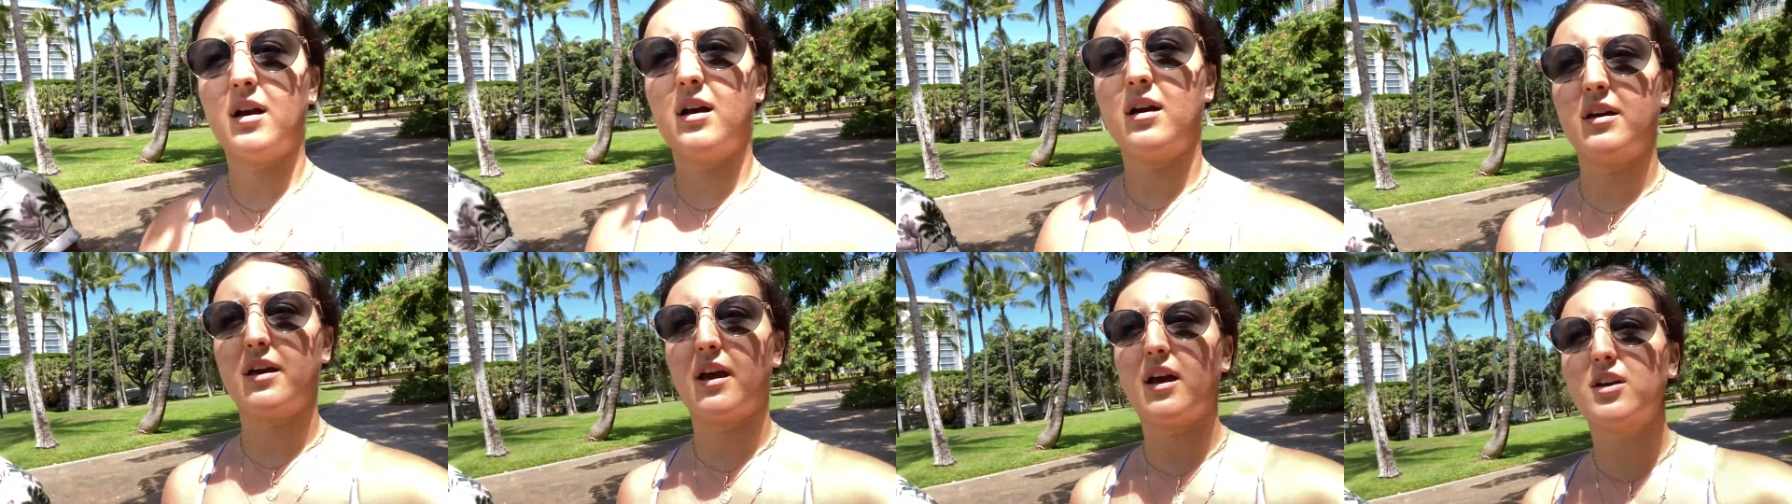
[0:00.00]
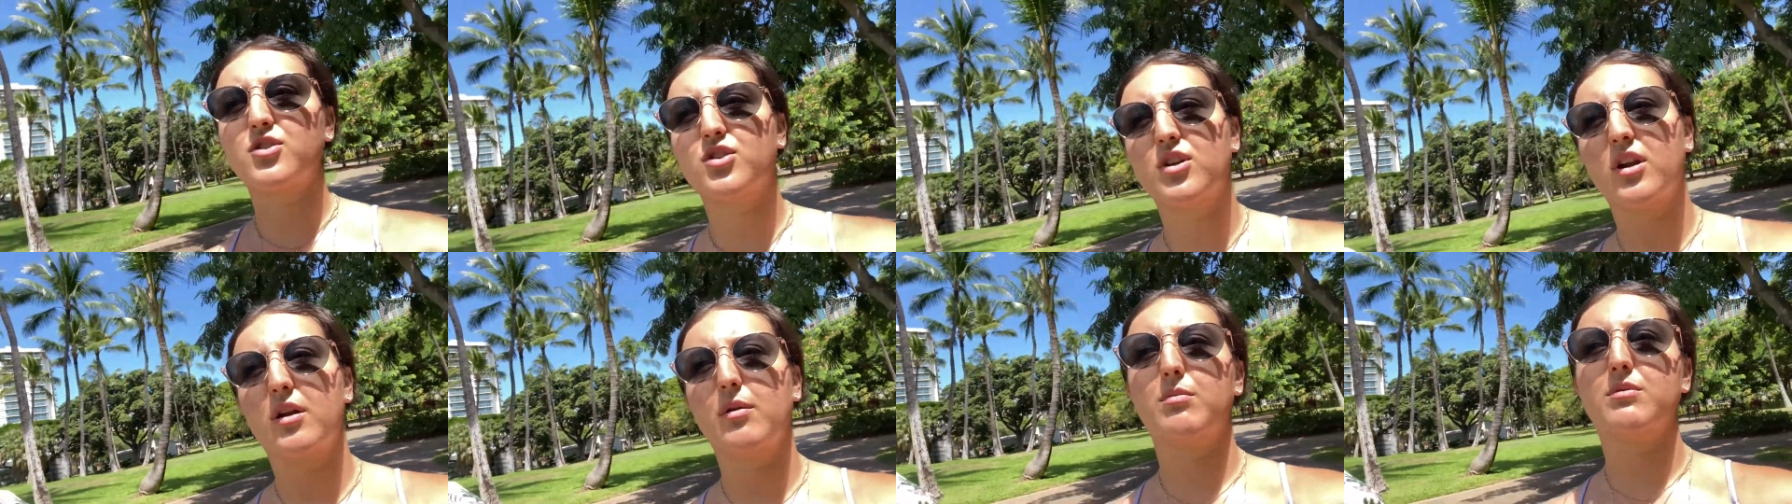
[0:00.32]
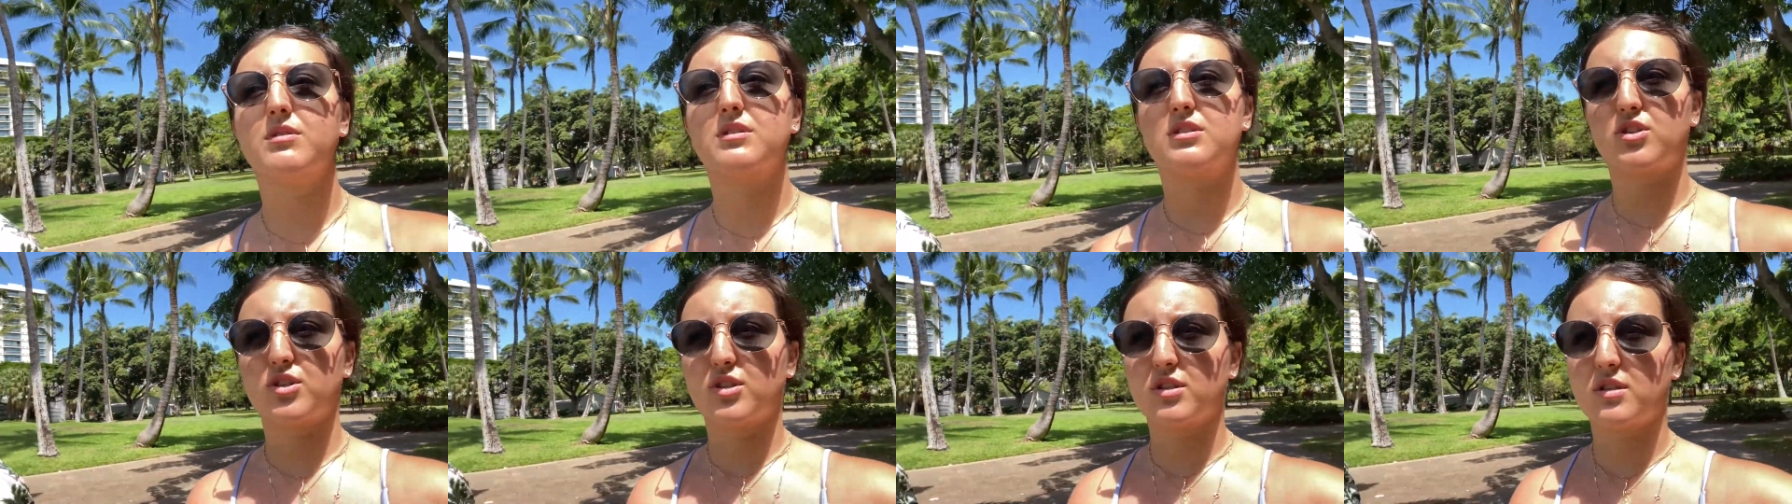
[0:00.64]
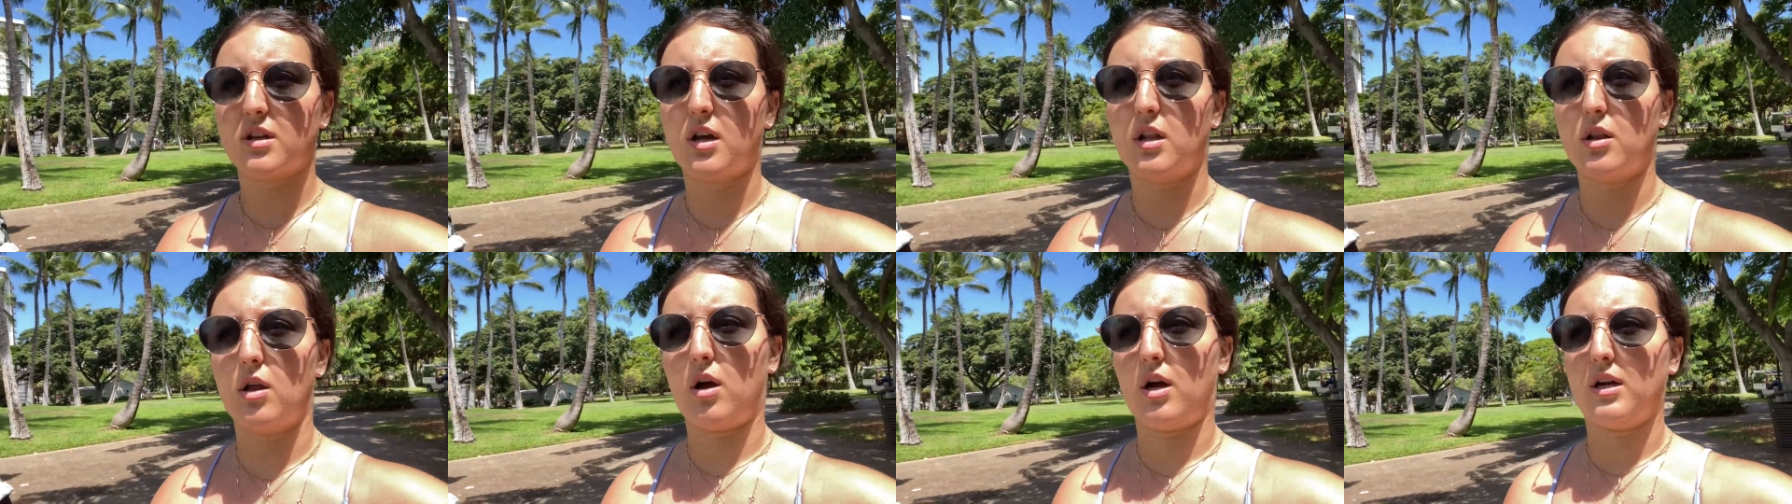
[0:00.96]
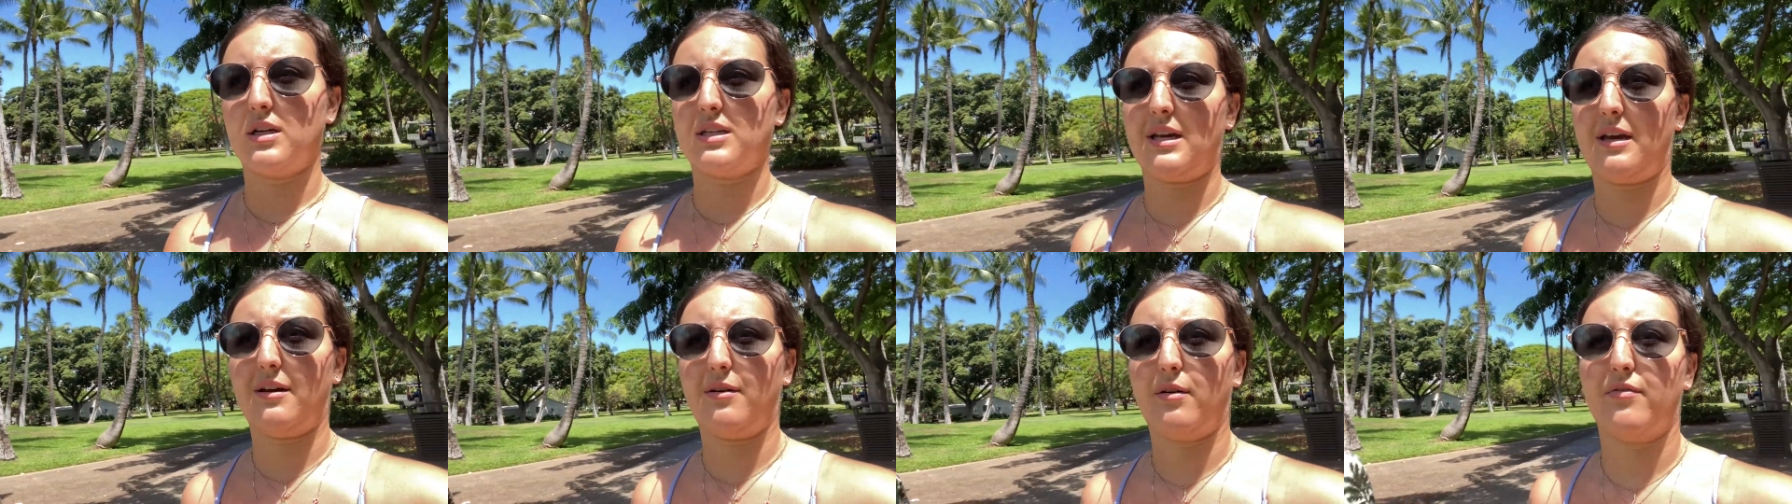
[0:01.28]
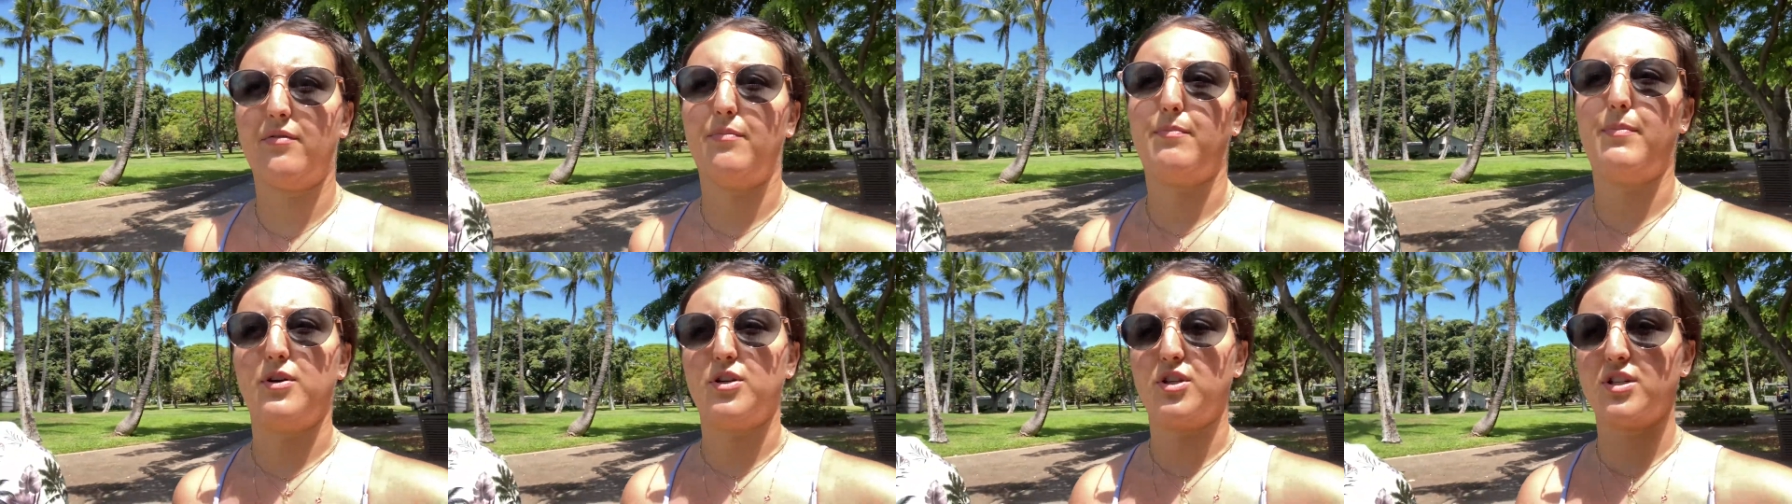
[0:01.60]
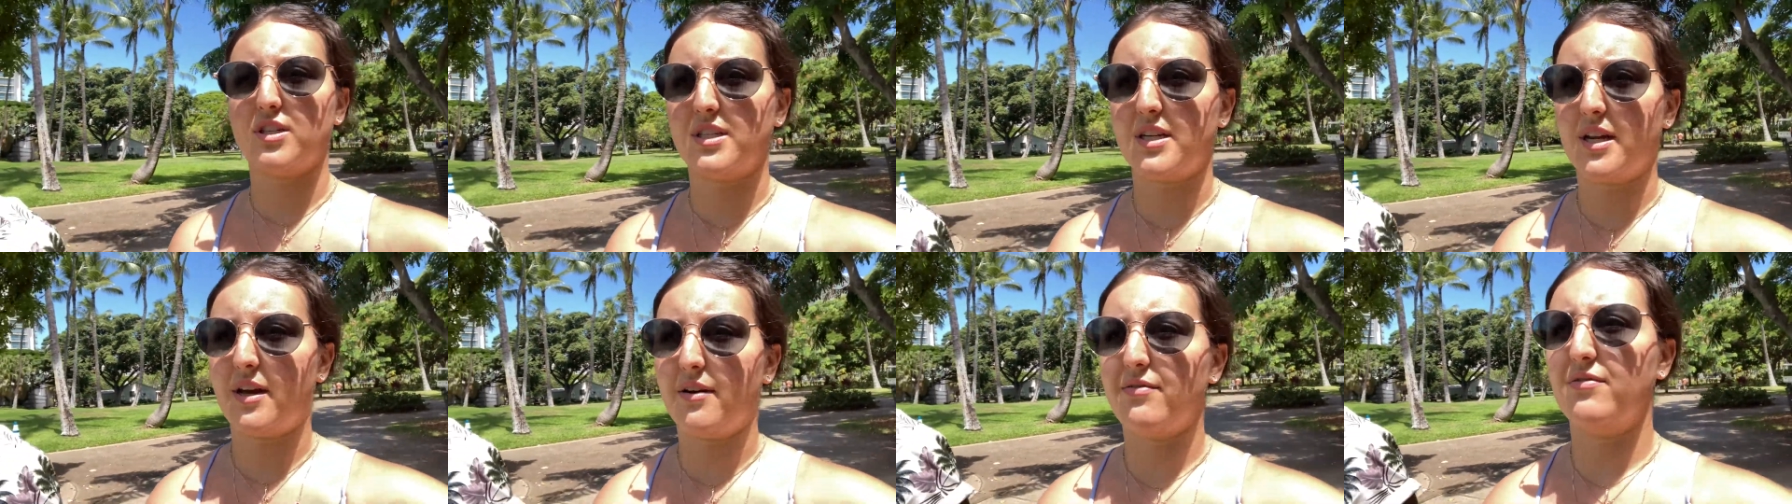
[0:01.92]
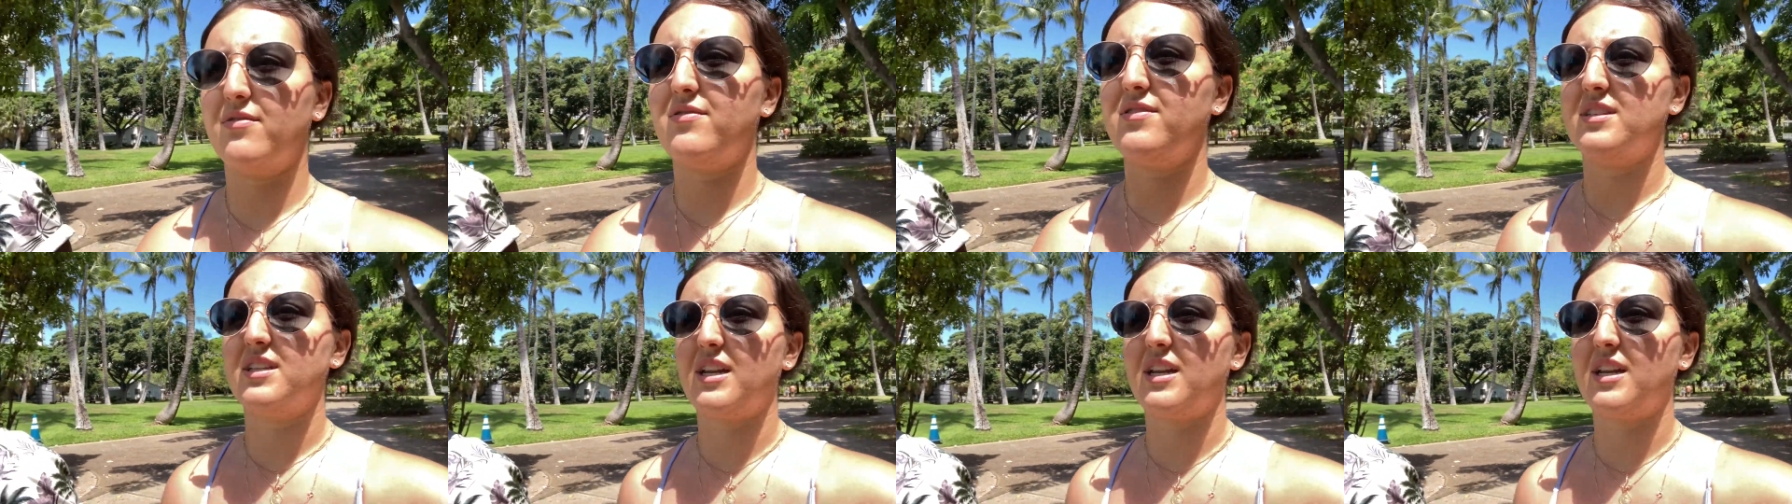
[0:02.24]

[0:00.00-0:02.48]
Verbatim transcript: Yesterday was just a long day of a bunch of stuff.